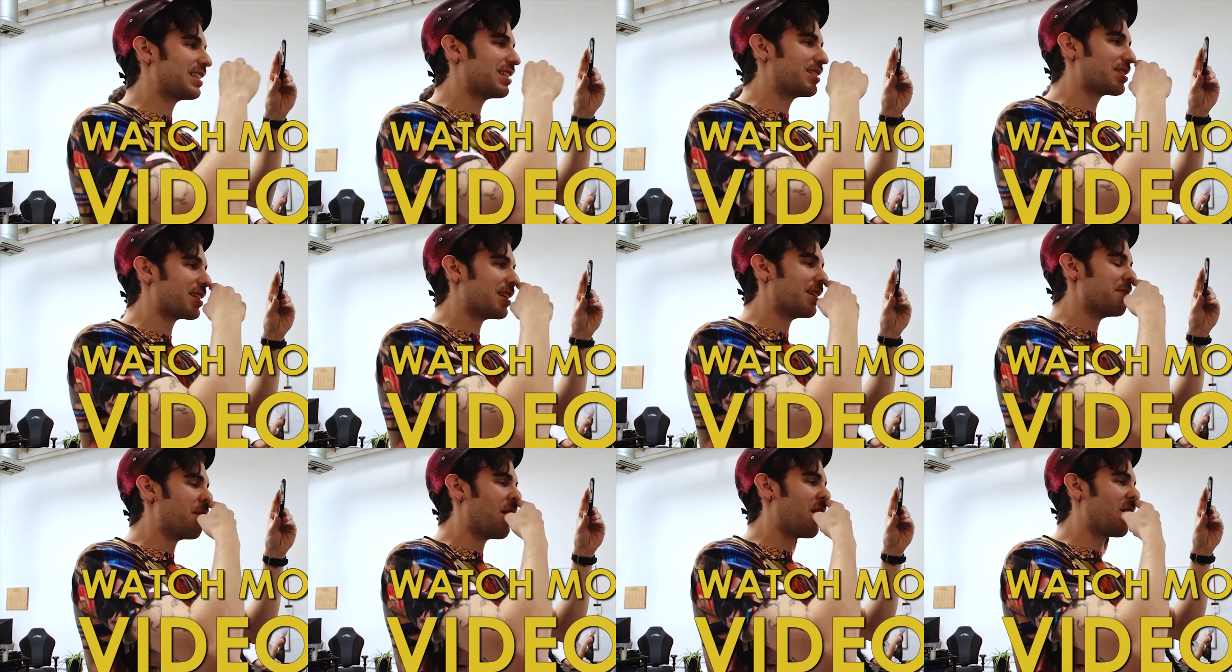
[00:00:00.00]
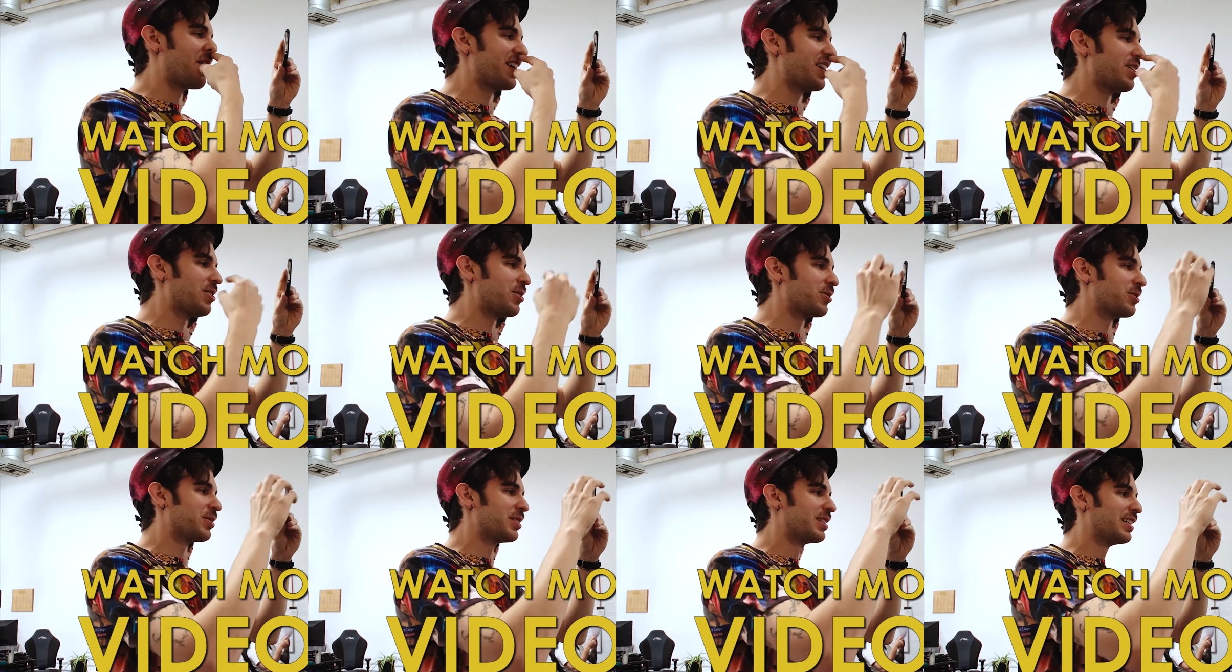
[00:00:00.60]
There's a
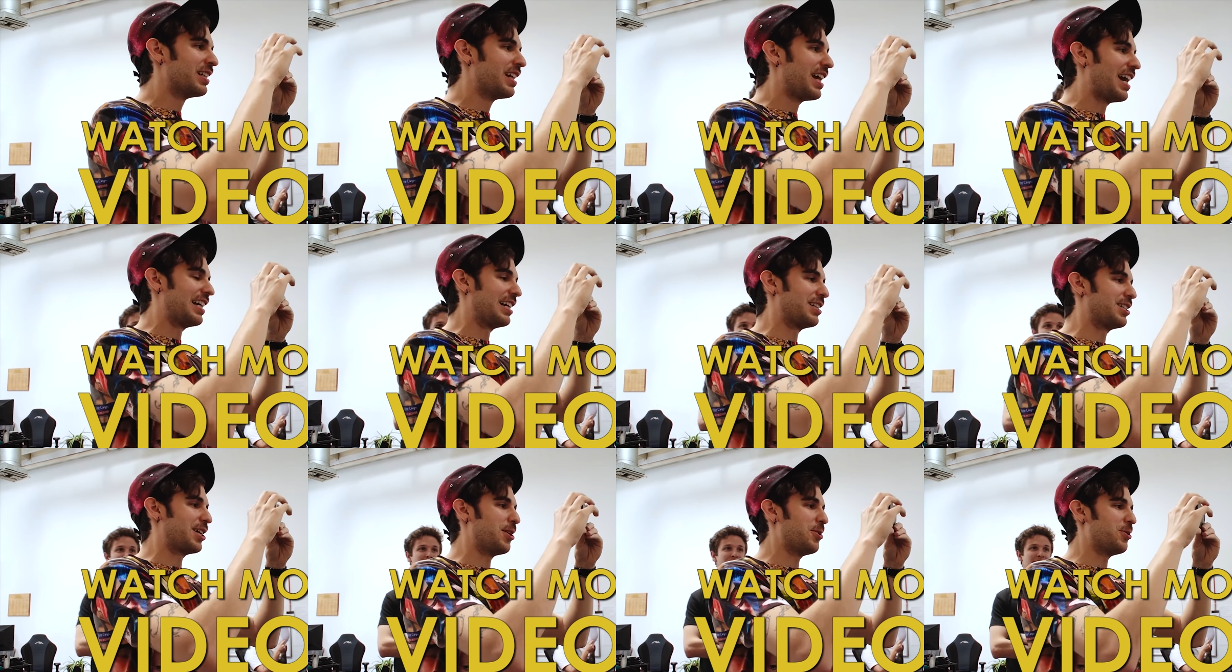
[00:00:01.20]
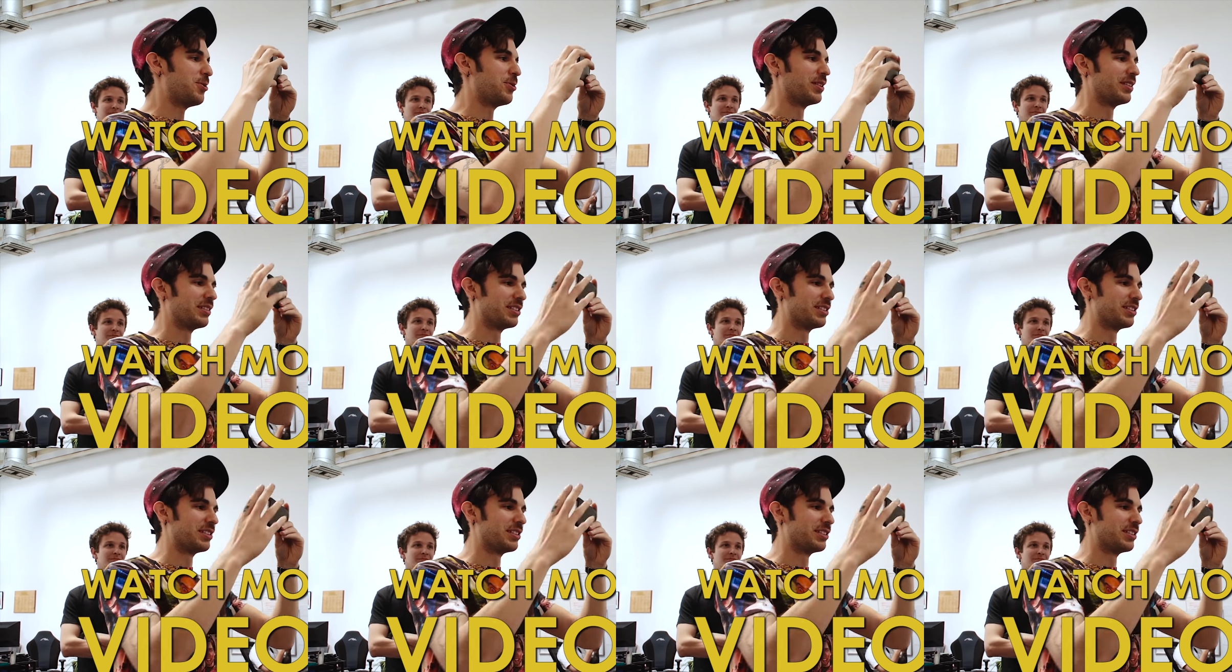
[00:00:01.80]
Mario and a Toad